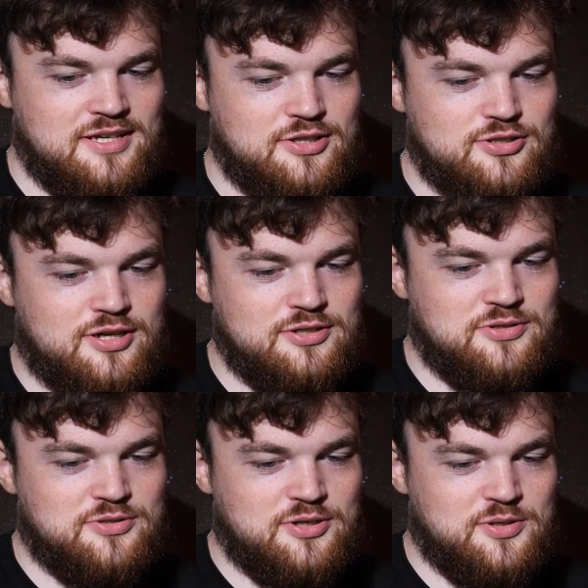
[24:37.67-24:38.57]
It's hard
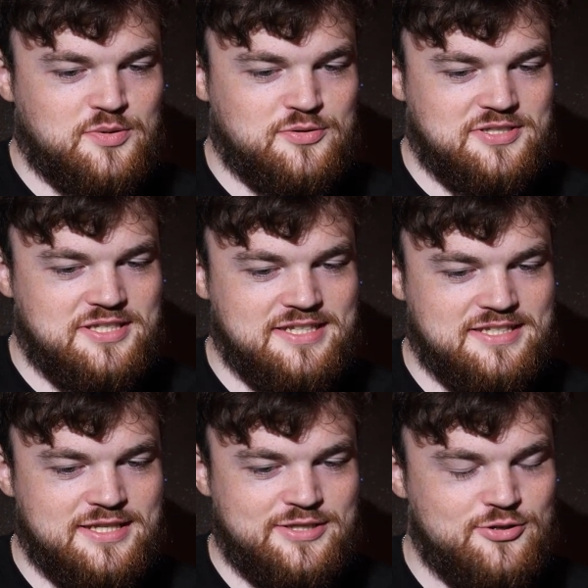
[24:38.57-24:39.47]
to talk about
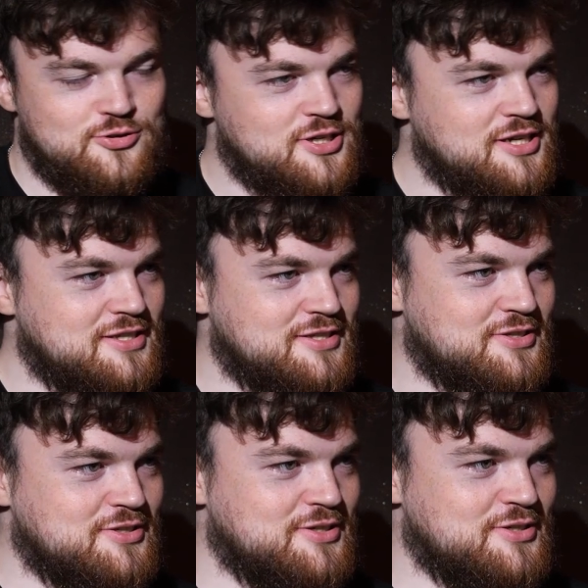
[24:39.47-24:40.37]
CSS in
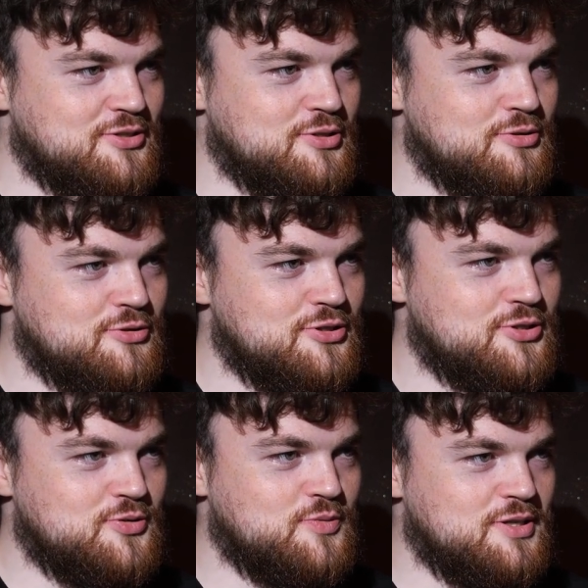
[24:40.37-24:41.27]
JS
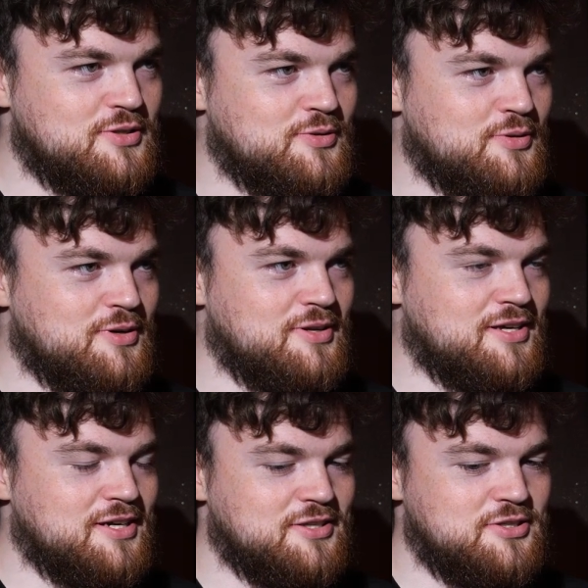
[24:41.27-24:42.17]
solutions when you are
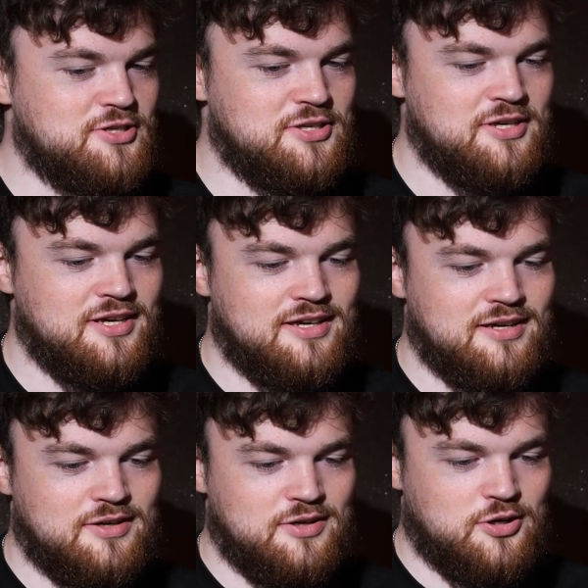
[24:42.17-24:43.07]
like the
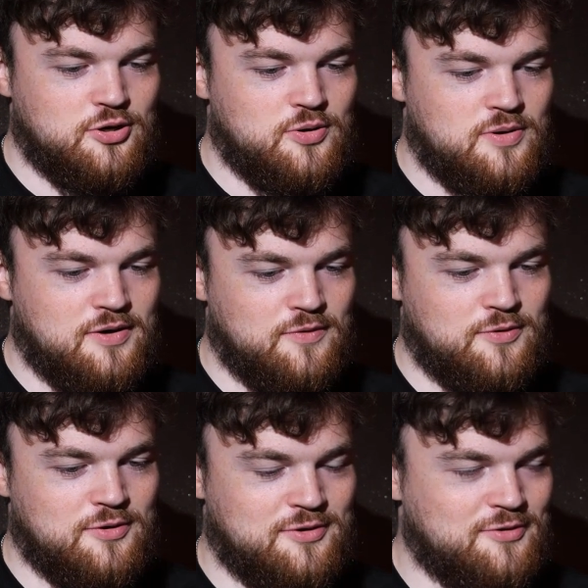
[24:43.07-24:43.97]

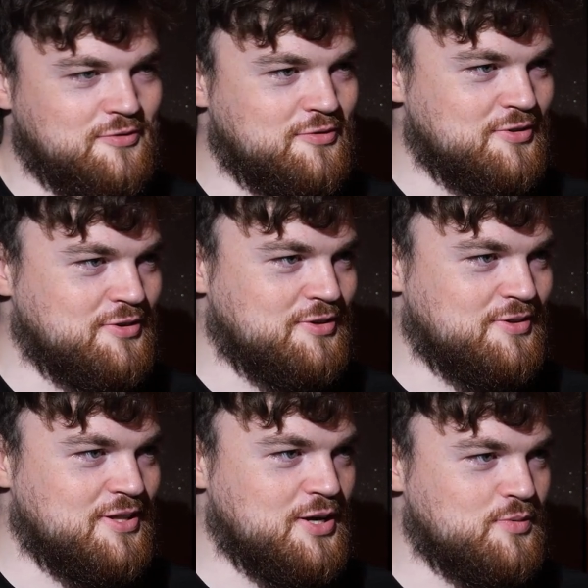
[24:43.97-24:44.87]
co-author of
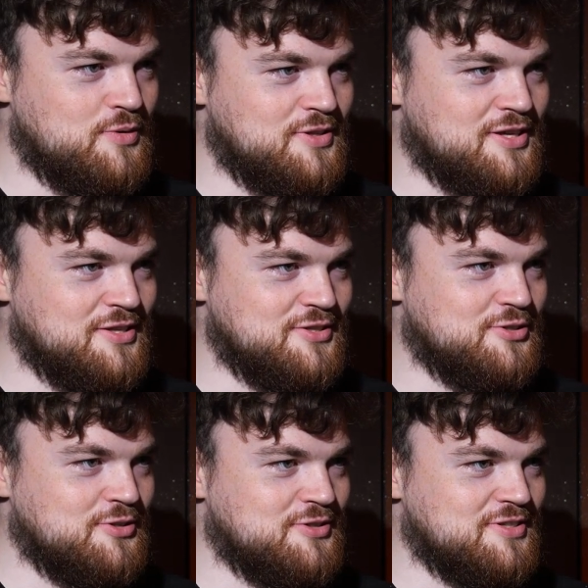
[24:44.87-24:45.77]
a library that is
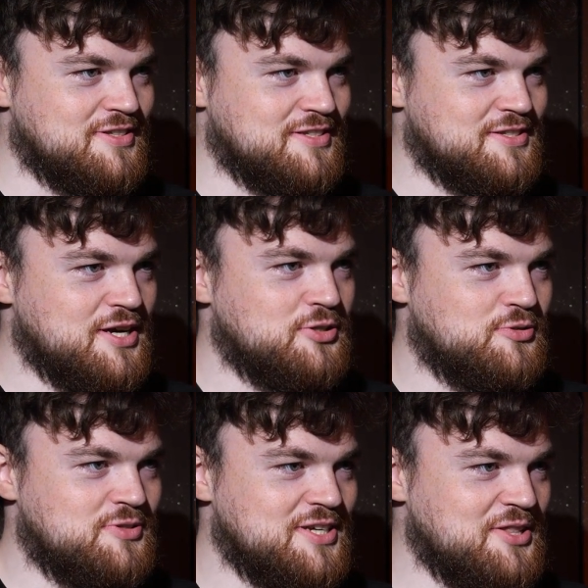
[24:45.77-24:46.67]
called Style
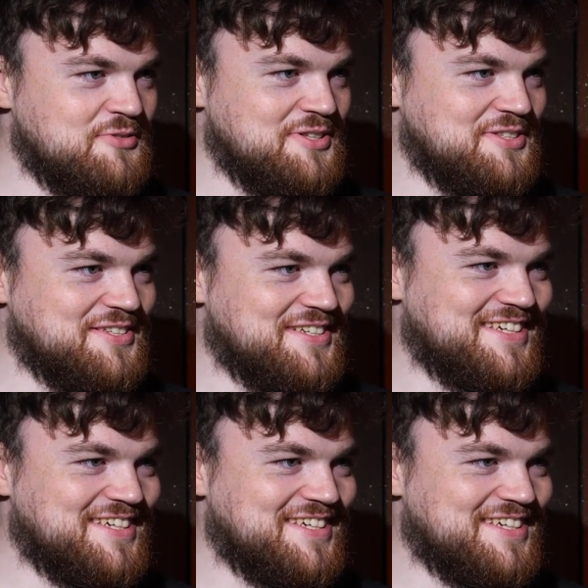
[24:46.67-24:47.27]
to Tailwind.